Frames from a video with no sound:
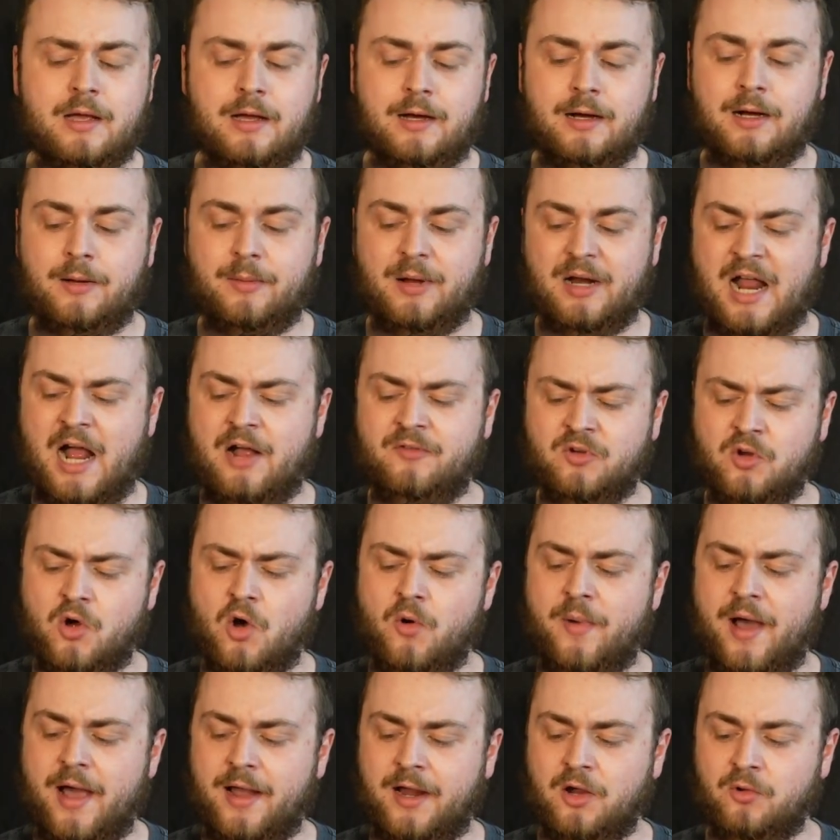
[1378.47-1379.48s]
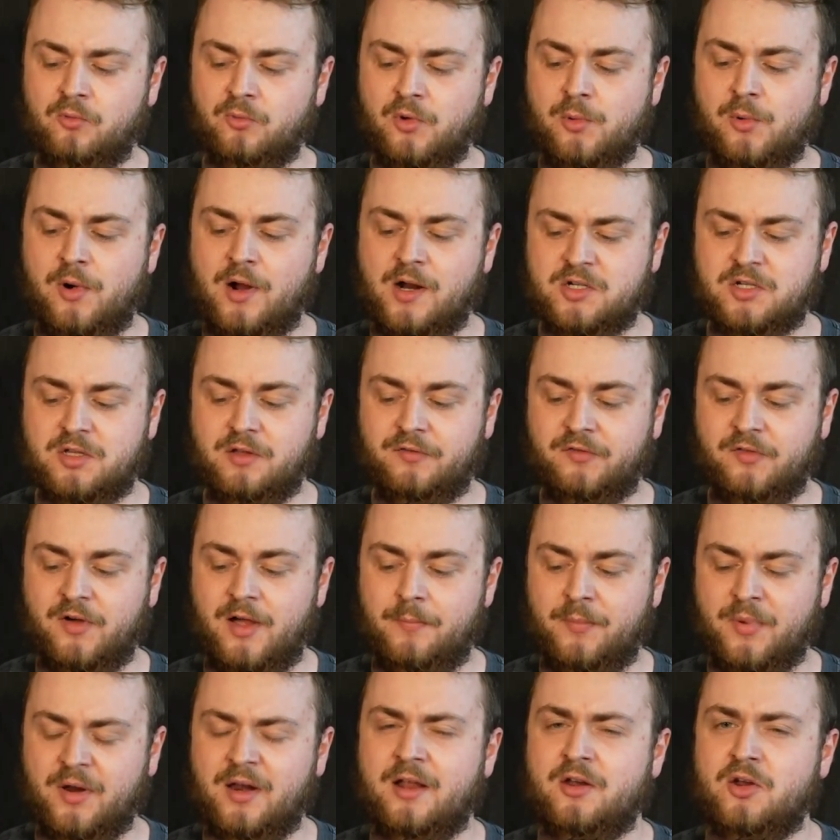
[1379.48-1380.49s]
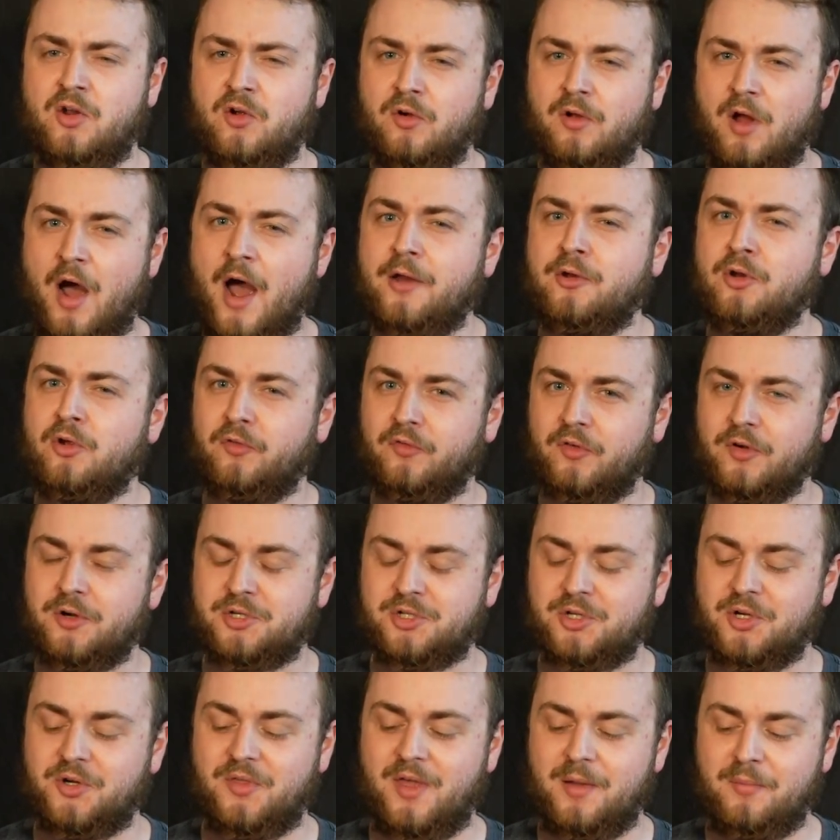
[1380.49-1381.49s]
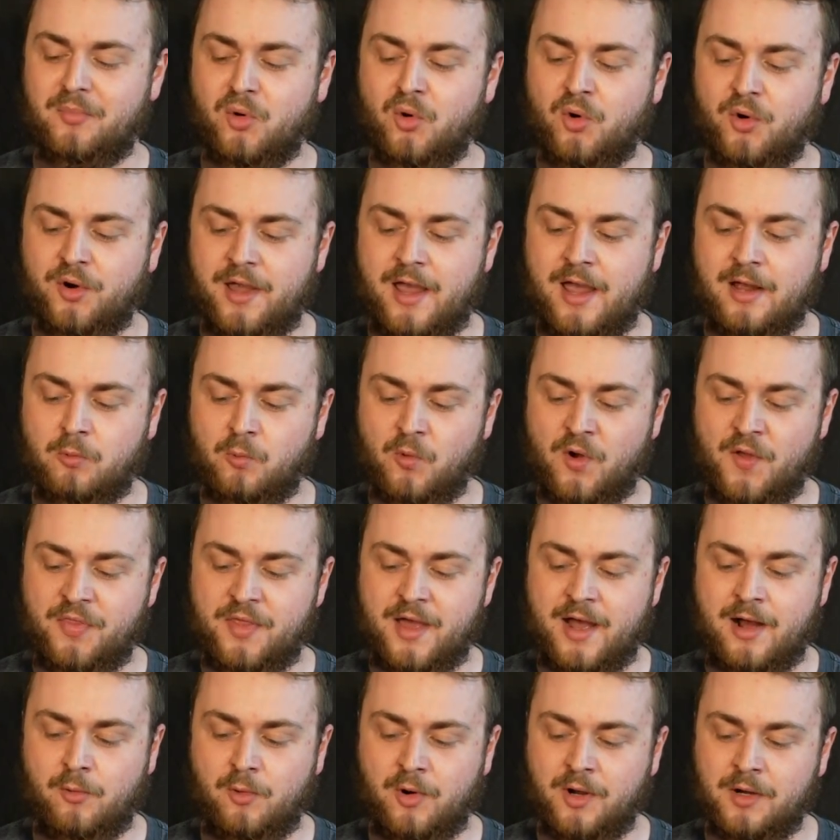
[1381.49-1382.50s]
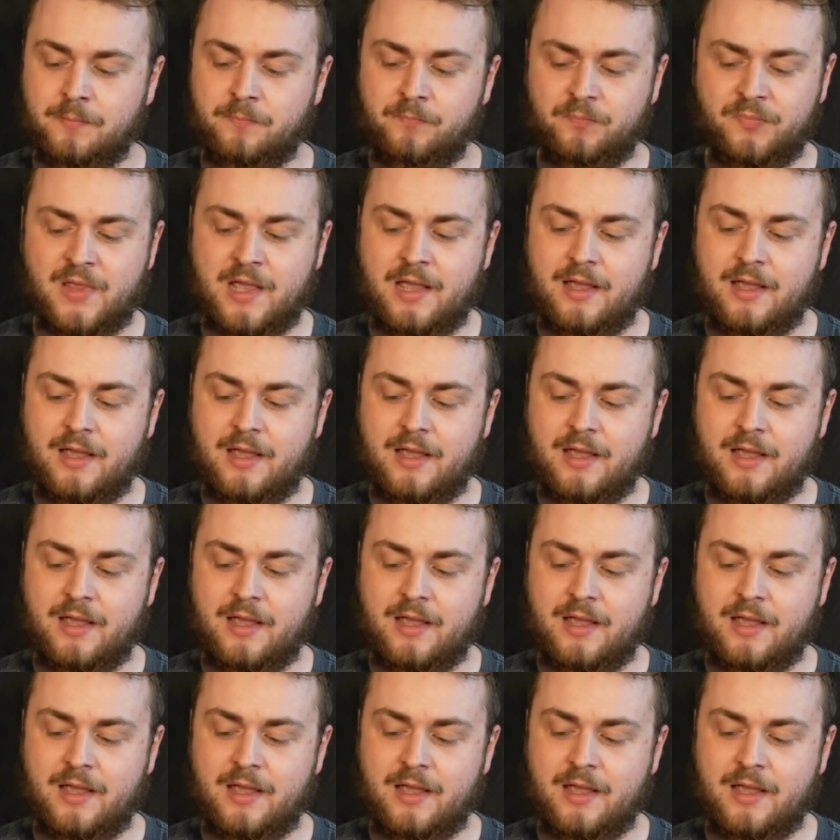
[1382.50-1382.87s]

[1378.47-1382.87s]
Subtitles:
I'd have to go back and rewatch the fight, but I knew for sure that Poirier had won that one.